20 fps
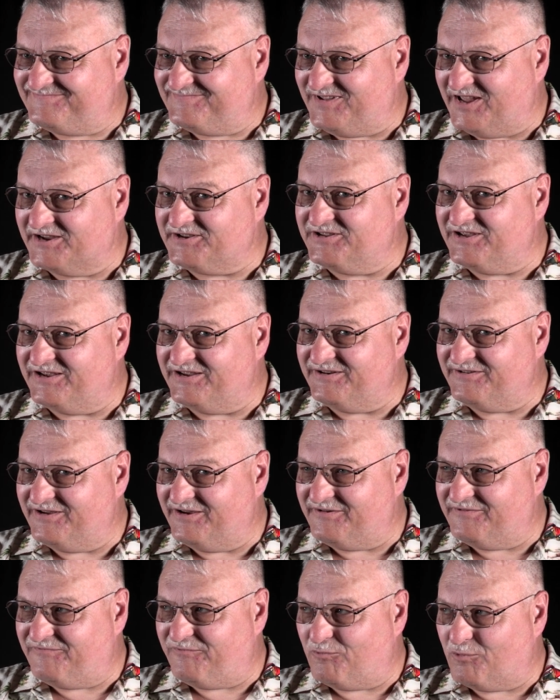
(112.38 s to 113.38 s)

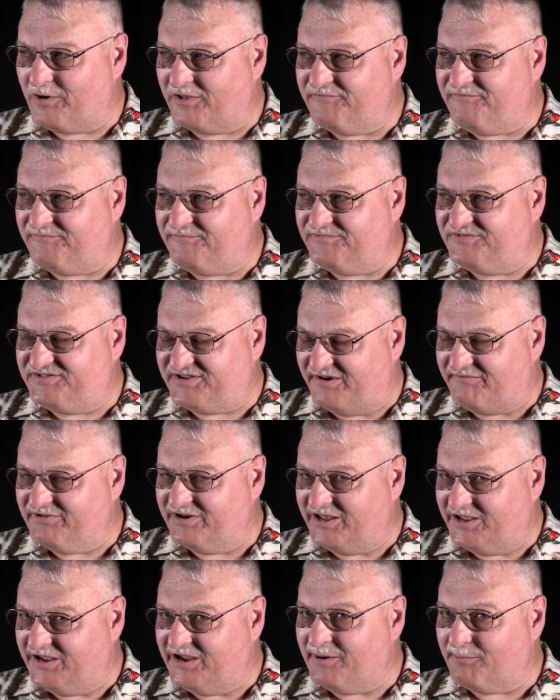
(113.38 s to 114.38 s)
nineteen forty-seven
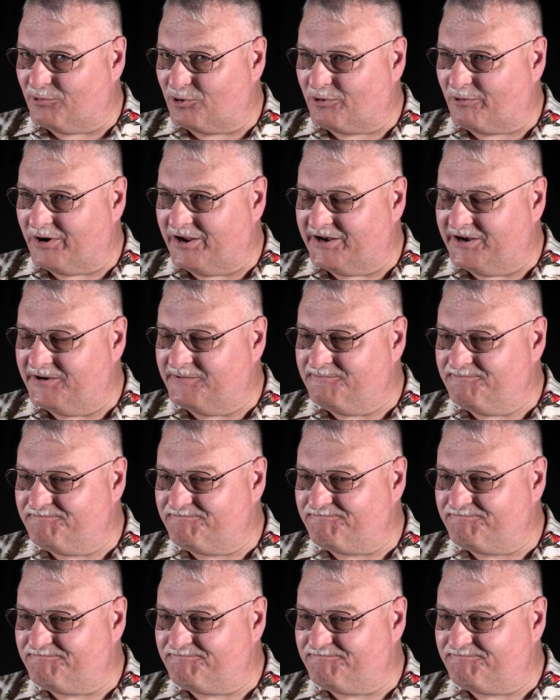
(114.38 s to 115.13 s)
he emigrated.